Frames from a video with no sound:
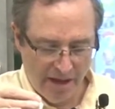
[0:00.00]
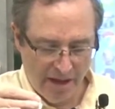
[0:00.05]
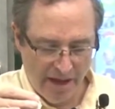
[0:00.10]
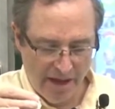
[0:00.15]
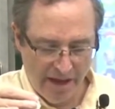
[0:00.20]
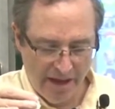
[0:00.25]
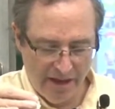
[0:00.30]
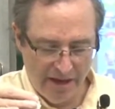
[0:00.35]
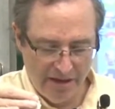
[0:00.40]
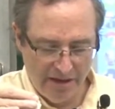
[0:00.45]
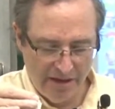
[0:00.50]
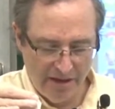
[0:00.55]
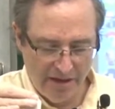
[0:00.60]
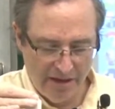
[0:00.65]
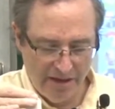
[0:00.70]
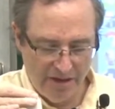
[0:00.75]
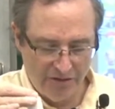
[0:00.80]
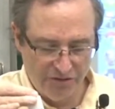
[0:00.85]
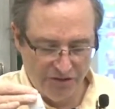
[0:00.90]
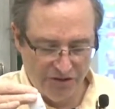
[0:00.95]
And
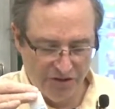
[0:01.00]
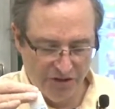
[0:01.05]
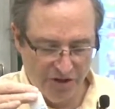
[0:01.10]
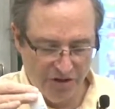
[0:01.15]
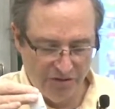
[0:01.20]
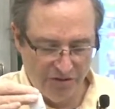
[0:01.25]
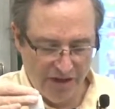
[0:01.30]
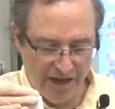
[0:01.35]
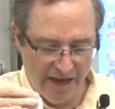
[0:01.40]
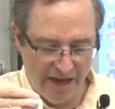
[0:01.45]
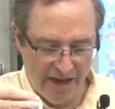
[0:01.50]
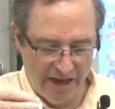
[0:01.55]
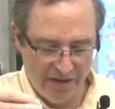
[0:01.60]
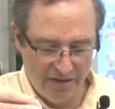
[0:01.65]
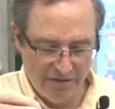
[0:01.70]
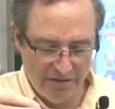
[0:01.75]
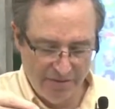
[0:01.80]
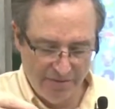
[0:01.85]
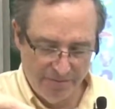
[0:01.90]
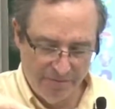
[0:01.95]
it'll slow
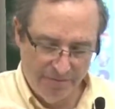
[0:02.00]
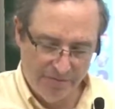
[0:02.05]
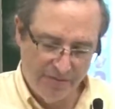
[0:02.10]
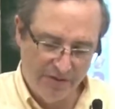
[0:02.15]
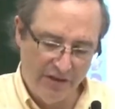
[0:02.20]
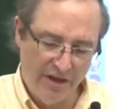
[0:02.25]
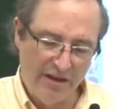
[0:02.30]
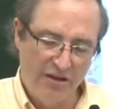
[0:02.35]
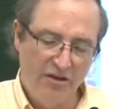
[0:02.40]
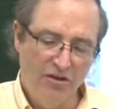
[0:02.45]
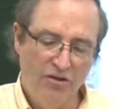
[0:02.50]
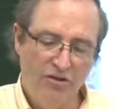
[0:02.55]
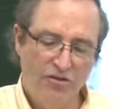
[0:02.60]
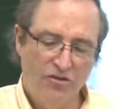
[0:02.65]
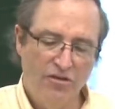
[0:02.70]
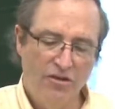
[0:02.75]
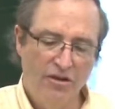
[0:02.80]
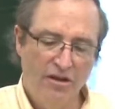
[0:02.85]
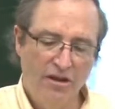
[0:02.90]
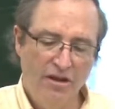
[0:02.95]
down, like
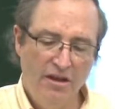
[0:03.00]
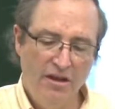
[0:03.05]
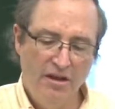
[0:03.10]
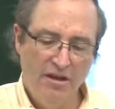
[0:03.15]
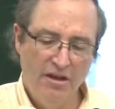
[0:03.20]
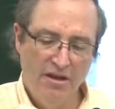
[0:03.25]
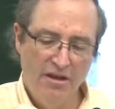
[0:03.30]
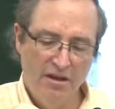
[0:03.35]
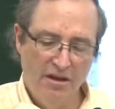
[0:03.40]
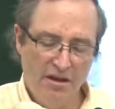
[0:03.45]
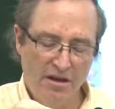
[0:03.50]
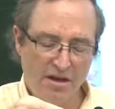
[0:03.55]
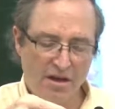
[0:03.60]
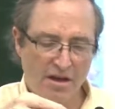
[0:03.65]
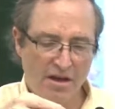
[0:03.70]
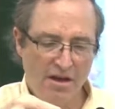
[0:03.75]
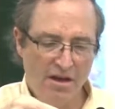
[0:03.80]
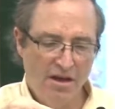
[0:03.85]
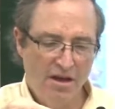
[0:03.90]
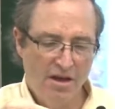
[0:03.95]
usually.
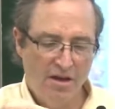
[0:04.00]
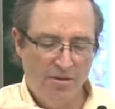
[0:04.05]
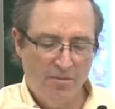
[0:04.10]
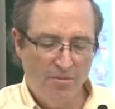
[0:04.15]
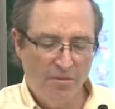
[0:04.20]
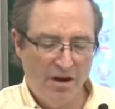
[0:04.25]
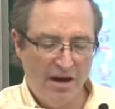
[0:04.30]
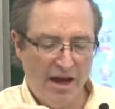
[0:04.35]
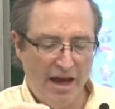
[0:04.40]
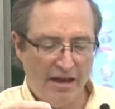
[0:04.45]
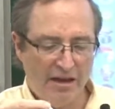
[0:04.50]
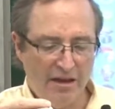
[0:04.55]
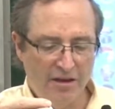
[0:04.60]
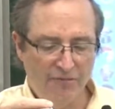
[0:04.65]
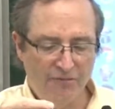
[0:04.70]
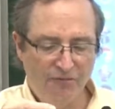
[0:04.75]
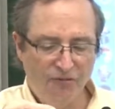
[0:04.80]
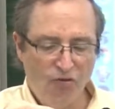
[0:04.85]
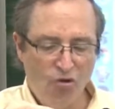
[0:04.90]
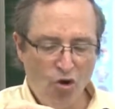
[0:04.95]
But I can
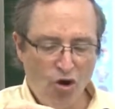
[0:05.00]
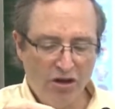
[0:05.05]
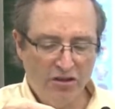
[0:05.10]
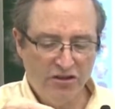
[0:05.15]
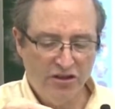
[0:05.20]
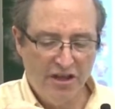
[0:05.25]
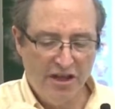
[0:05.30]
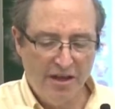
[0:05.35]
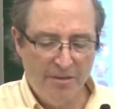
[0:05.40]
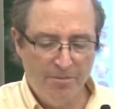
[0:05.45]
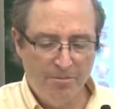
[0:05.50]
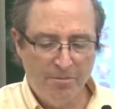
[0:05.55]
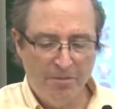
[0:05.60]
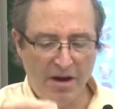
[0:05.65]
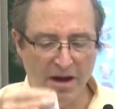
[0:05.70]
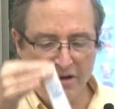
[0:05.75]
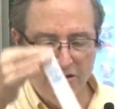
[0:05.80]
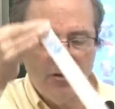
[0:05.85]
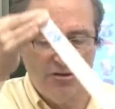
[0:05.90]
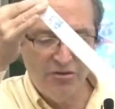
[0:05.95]
force it
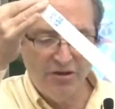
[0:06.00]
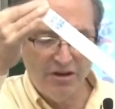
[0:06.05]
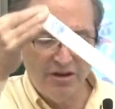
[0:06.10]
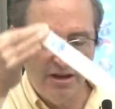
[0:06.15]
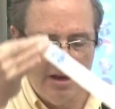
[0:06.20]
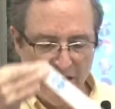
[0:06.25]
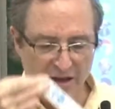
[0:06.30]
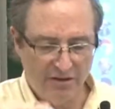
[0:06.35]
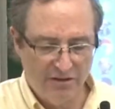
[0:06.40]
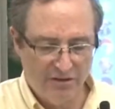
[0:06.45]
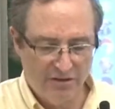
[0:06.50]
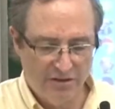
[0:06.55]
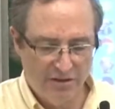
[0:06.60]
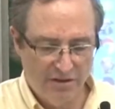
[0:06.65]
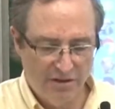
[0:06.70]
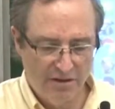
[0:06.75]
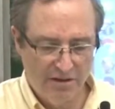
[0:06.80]
by doing this.